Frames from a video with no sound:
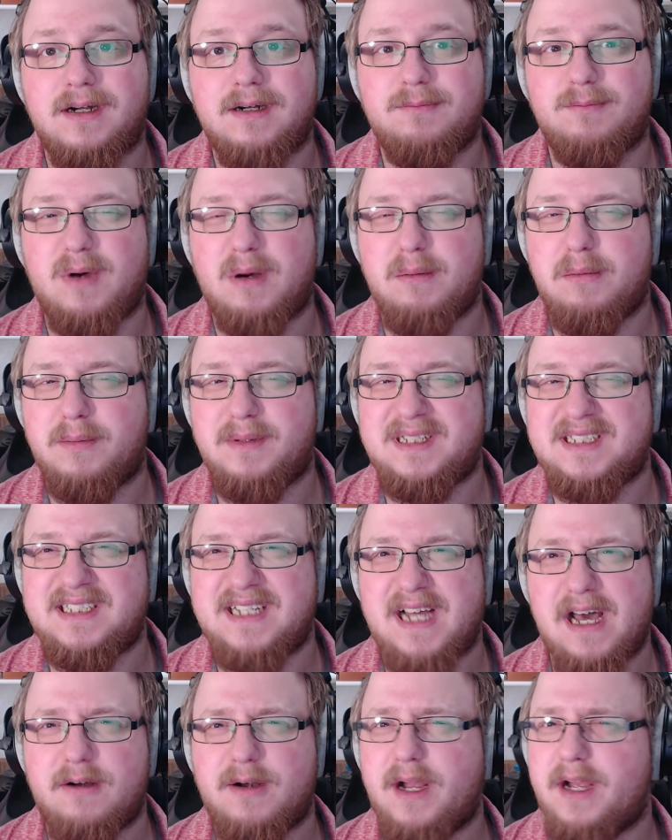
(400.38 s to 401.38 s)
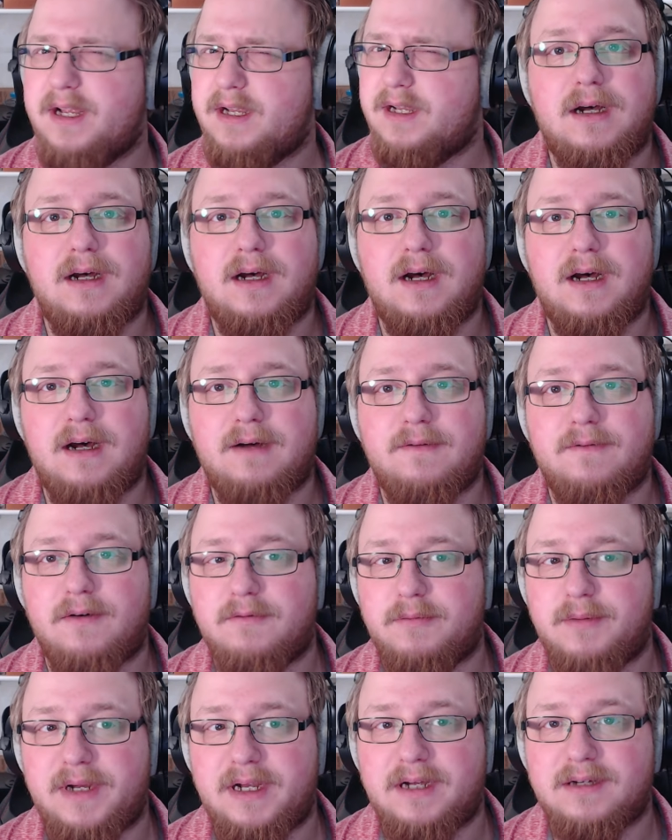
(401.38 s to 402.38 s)
Probably Saturday. For
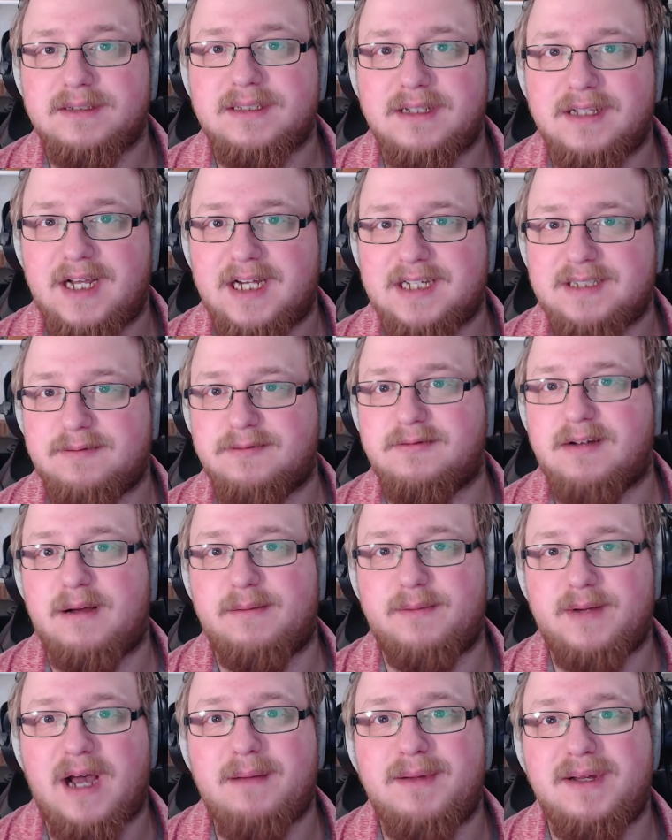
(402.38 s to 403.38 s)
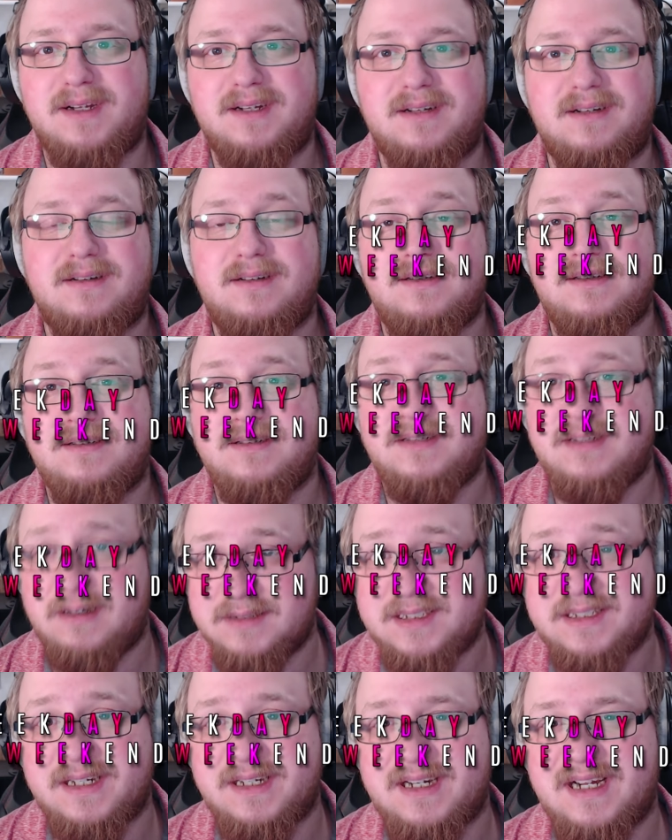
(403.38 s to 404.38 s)
everybody else, like, subscribe, comment. I'll
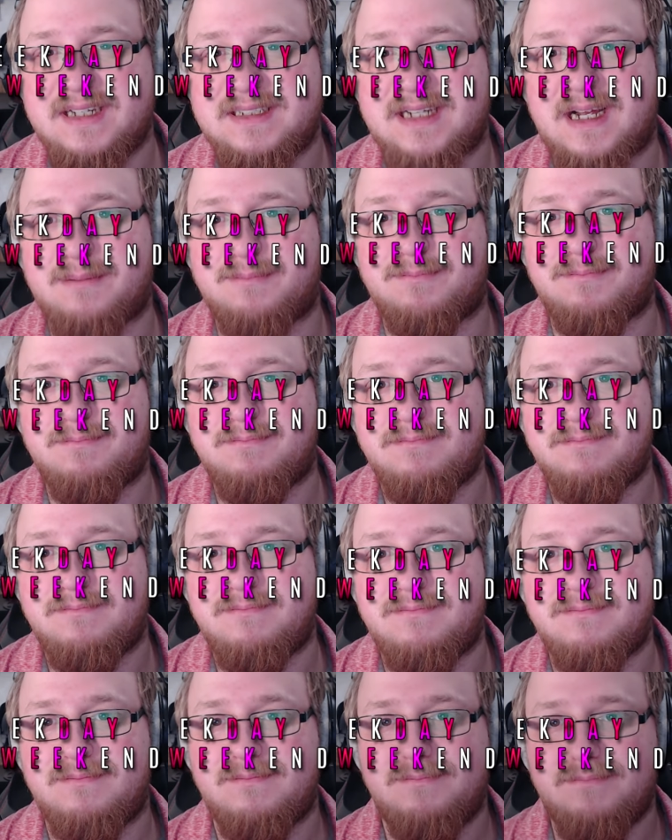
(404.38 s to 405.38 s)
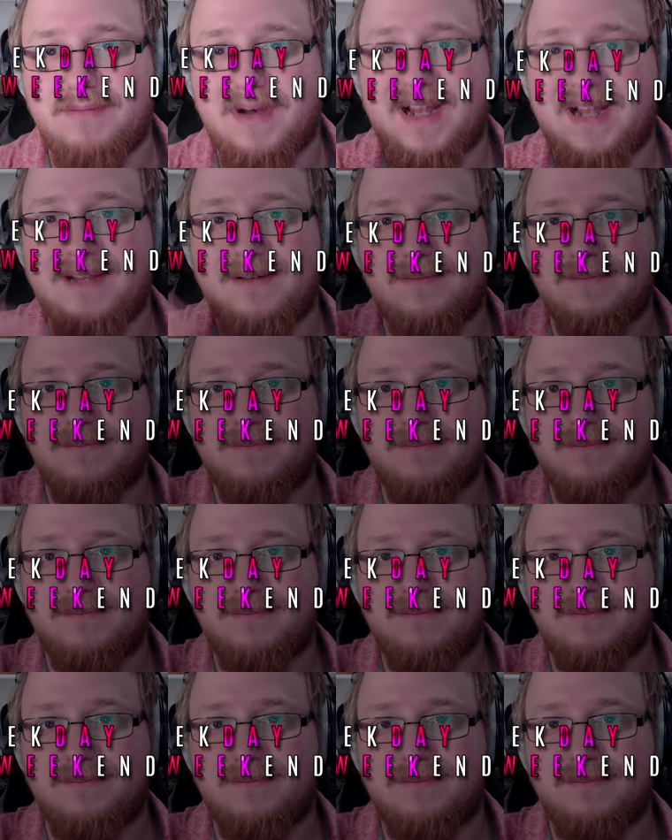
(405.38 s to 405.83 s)
see you next time. Bye.